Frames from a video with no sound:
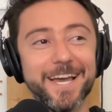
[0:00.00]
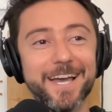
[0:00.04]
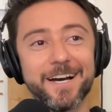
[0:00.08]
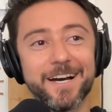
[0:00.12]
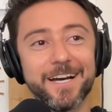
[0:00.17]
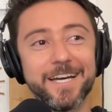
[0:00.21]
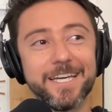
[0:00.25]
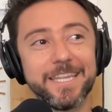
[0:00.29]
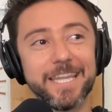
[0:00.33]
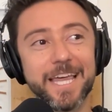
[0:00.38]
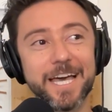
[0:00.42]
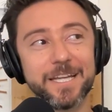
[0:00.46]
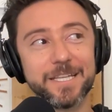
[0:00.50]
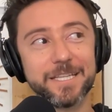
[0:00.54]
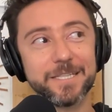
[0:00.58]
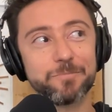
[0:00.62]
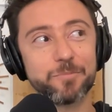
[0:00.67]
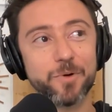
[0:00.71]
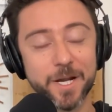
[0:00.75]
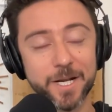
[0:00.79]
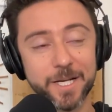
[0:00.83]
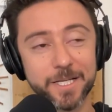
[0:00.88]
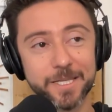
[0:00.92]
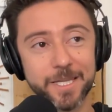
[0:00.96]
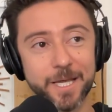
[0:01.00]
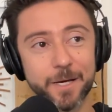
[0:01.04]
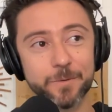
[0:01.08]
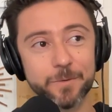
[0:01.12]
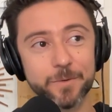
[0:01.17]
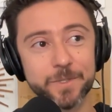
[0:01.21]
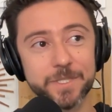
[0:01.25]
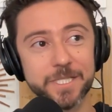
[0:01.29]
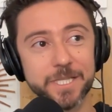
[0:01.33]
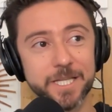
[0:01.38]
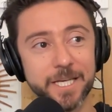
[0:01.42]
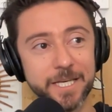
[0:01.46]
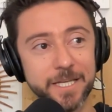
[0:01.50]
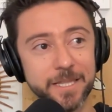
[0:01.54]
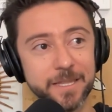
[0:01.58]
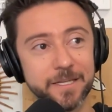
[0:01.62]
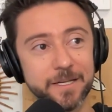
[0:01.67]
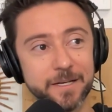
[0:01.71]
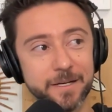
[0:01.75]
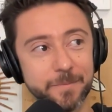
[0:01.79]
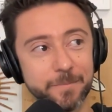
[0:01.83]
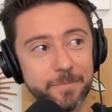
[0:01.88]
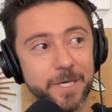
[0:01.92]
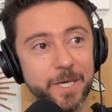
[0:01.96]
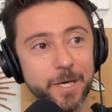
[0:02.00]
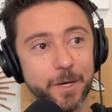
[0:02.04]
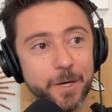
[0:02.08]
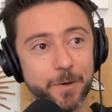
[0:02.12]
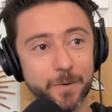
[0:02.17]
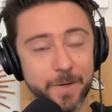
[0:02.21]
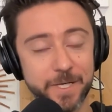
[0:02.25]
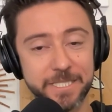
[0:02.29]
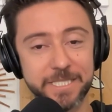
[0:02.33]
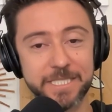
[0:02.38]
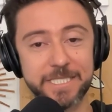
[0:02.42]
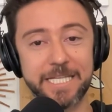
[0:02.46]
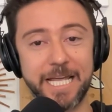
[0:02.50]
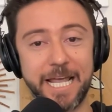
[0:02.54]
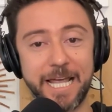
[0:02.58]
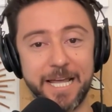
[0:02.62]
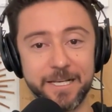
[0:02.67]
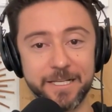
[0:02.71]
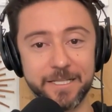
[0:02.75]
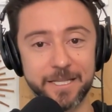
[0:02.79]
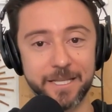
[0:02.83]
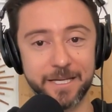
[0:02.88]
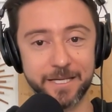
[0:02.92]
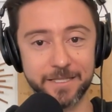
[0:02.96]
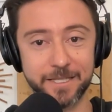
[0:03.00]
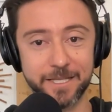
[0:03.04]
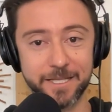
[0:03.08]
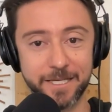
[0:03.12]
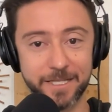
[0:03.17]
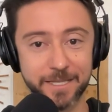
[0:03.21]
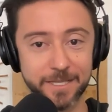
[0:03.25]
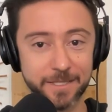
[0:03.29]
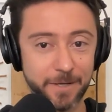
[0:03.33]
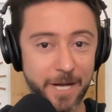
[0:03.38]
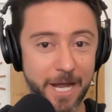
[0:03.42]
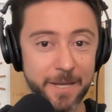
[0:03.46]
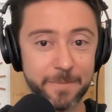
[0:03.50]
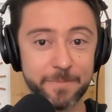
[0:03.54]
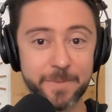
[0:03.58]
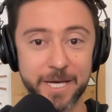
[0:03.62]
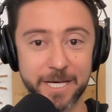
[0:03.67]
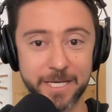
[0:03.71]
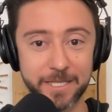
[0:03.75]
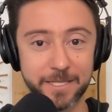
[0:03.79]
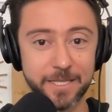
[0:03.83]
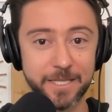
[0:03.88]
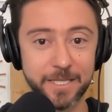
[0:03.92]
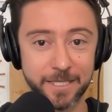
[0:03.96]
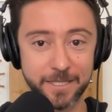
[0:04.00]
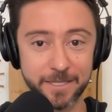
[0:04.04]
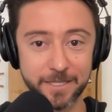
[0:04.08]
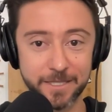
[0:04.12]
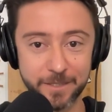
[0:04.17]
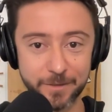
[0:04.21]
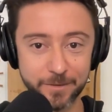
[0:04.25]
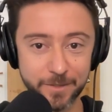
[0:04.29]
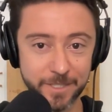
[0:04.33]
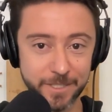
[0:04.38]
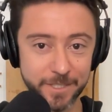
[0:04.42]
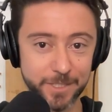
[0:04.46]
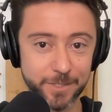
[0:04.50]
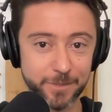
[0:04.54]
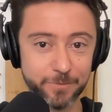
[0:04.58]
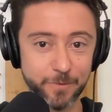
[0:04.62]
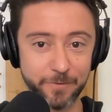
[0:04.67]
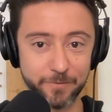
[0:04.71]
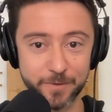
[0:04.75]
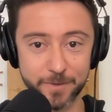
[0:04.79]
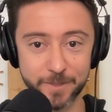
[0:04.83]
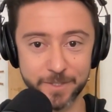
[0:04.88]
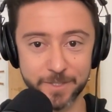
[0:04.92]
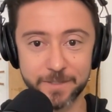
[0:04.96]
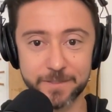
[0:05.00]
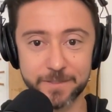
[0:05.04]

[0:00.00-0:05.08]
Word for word: And that product that was like the POS stand that like the iPad thing that you kind of swivel and